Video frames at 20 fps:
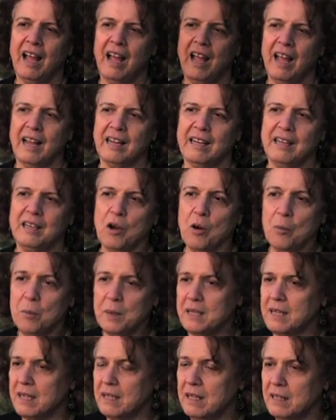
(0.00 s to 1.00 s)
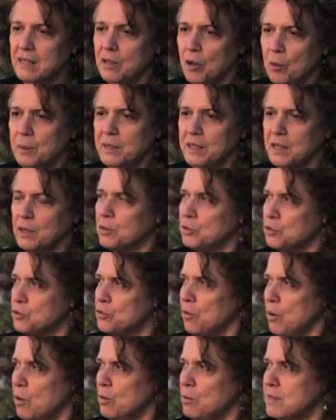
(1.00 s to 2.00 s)
And nobody
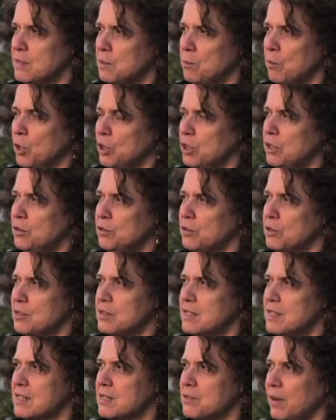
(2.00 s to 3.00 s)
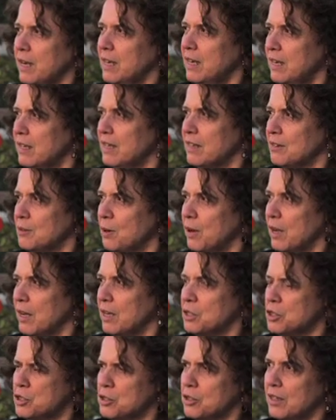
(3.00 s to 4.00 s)
controls and monitors the Israeli
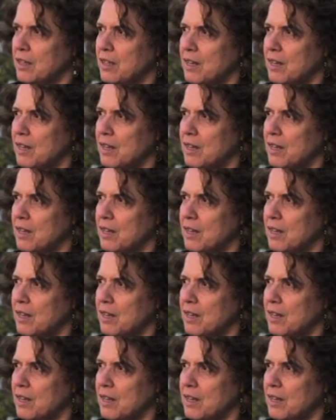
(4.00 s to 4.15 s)
education.